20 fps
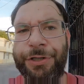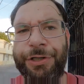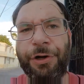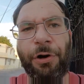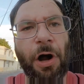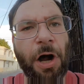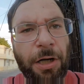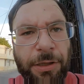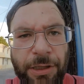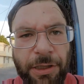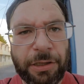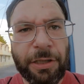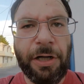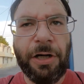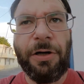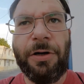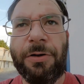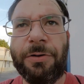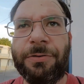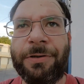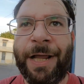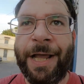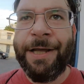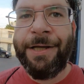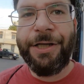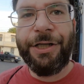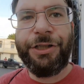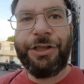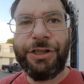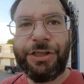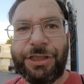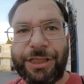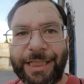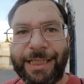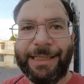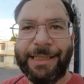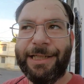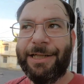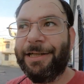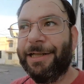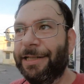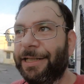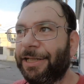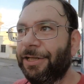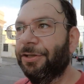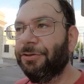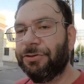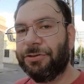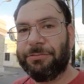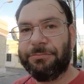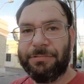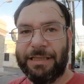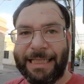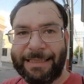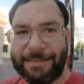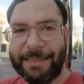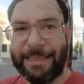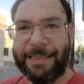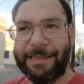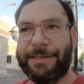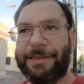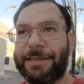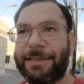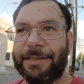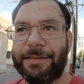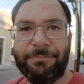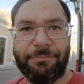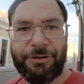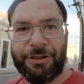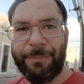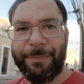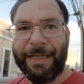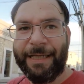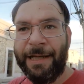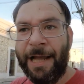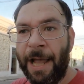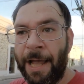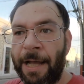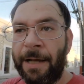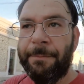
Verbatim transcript: you're all alone, you're just sitting there, you know, listening to, to me.